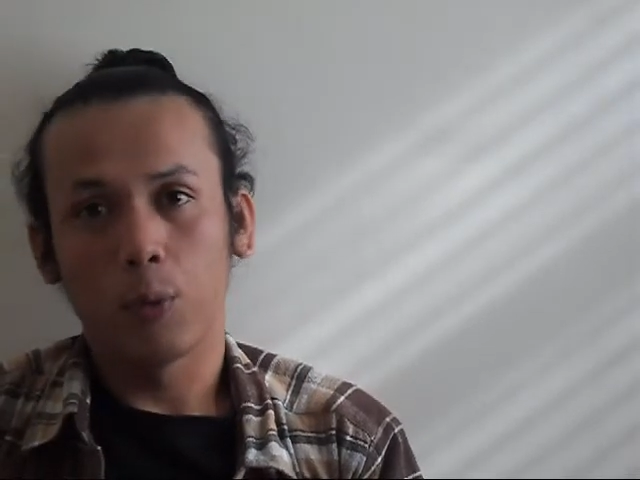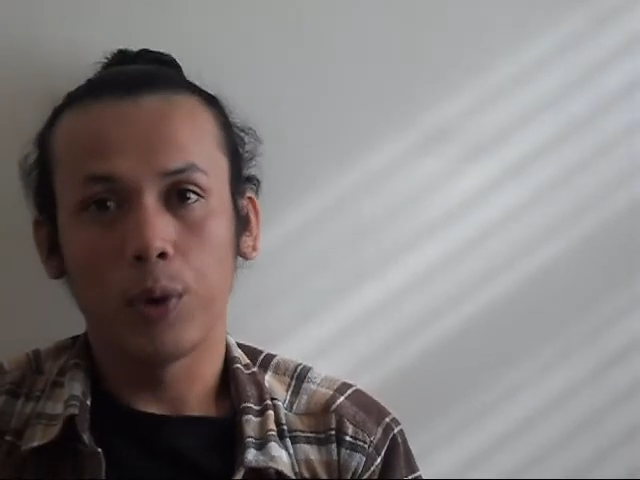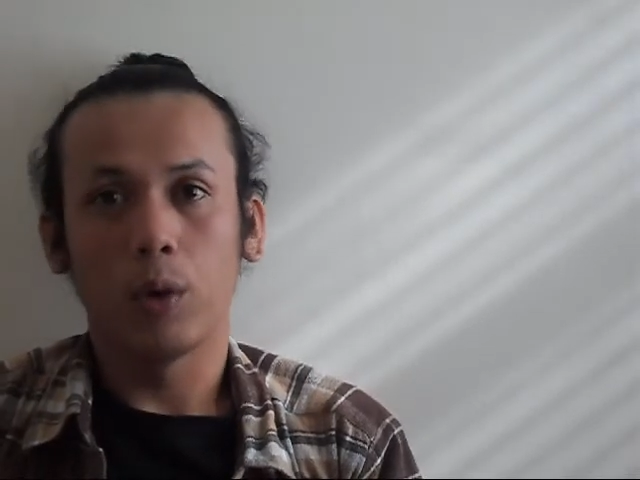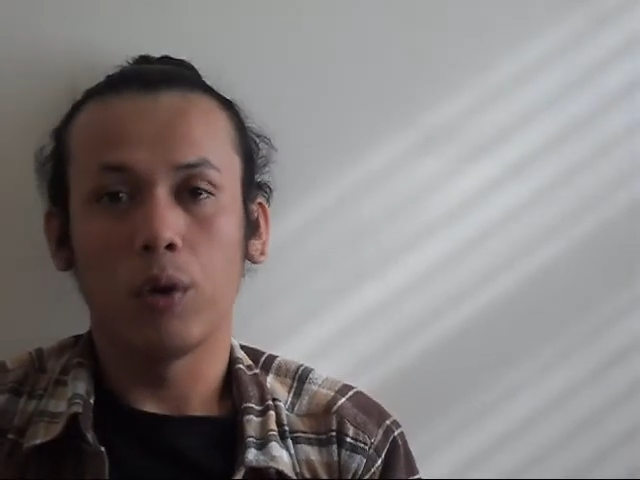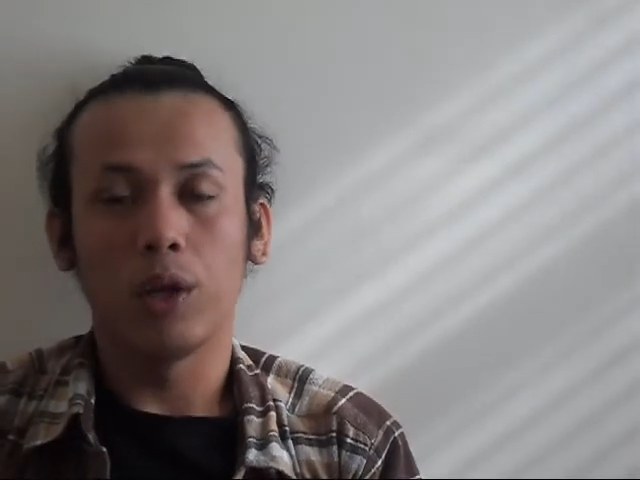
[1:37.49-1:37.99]

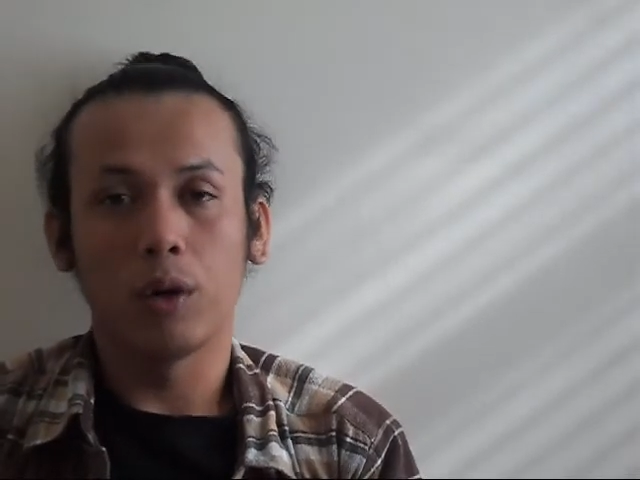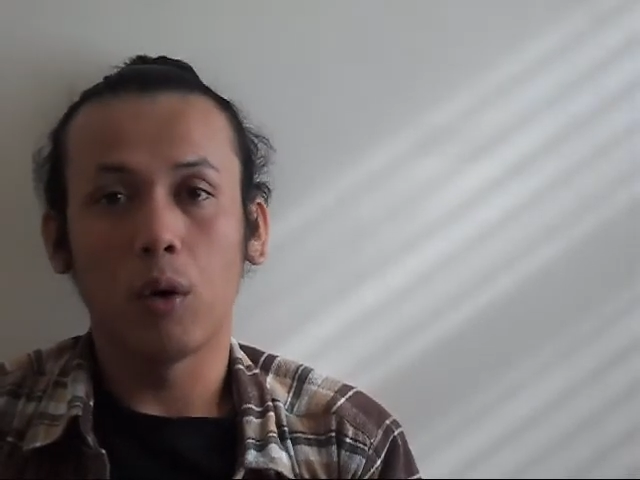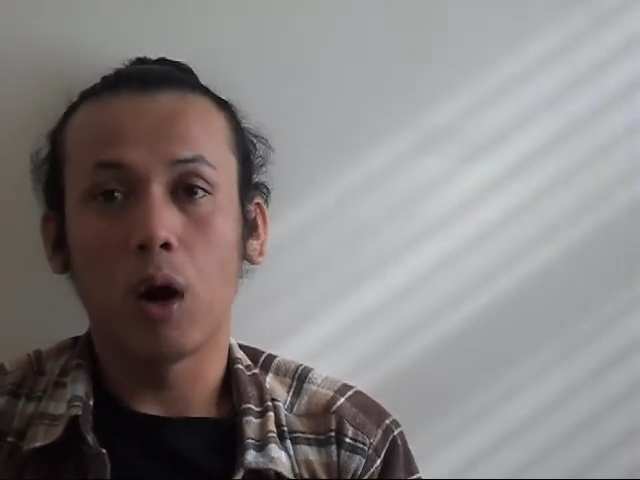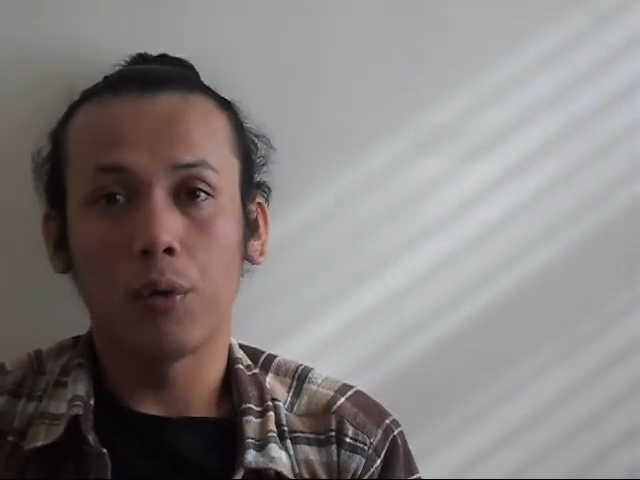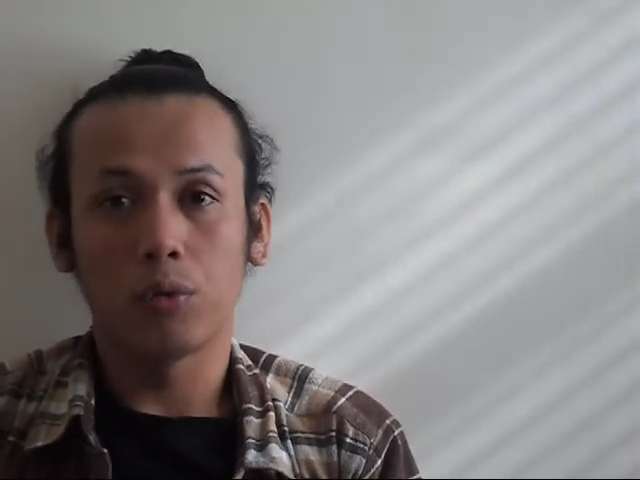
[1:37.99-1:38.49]
We only
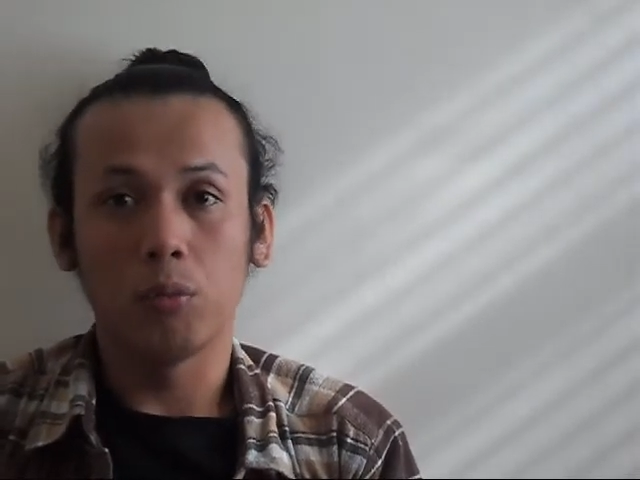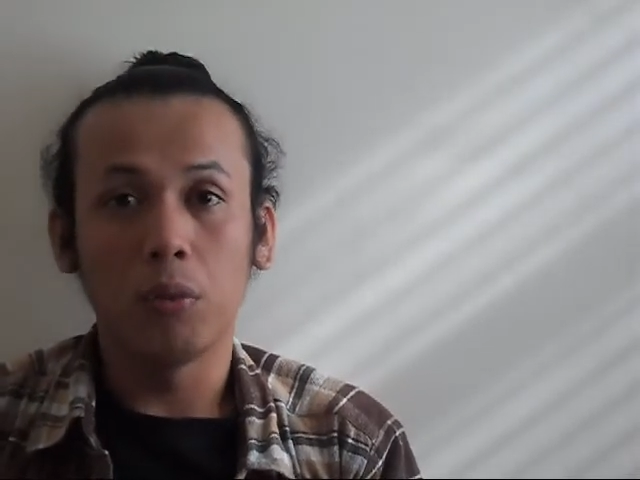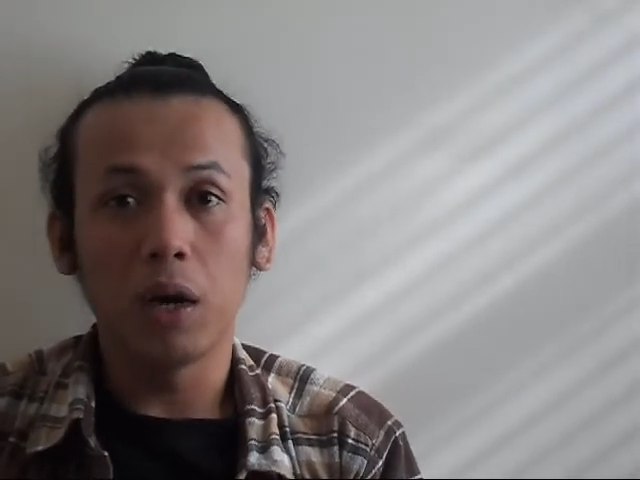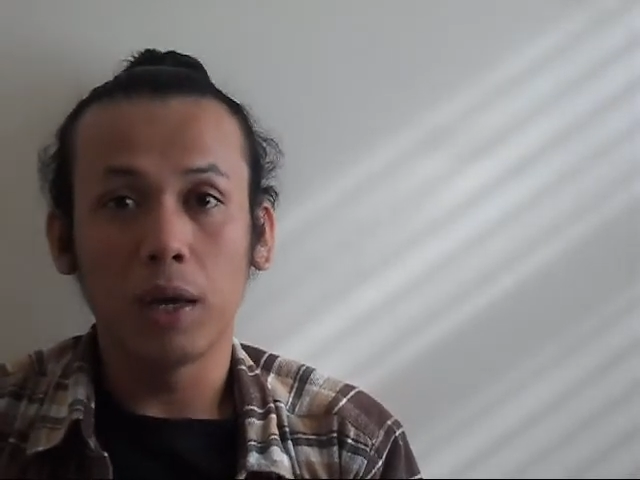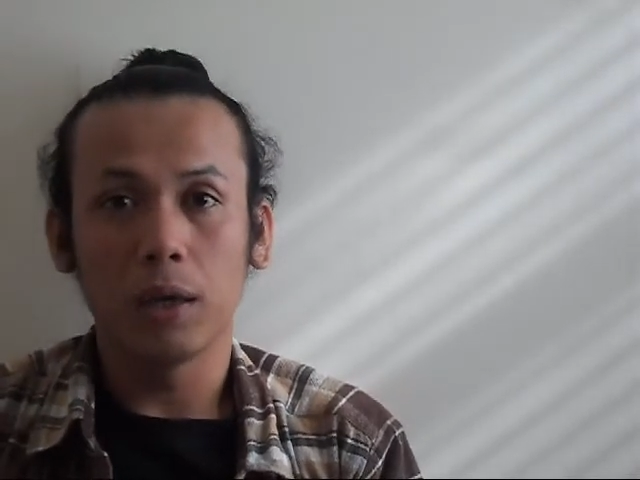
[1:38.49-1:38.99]
know how to
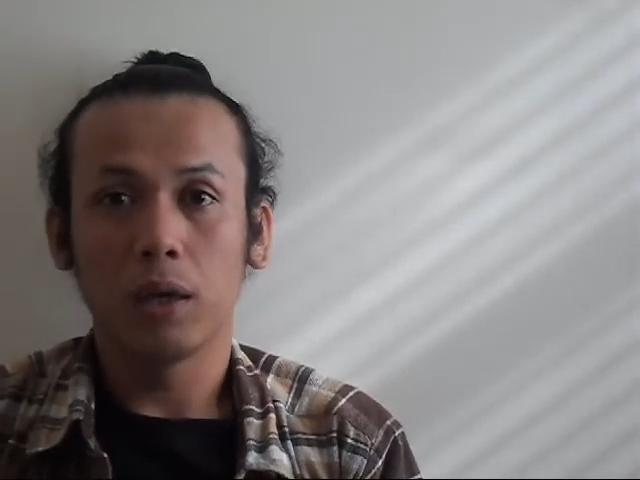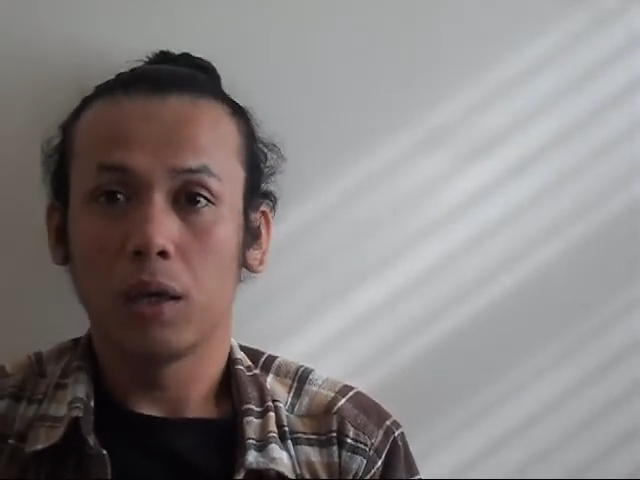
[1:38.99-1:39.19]
buy,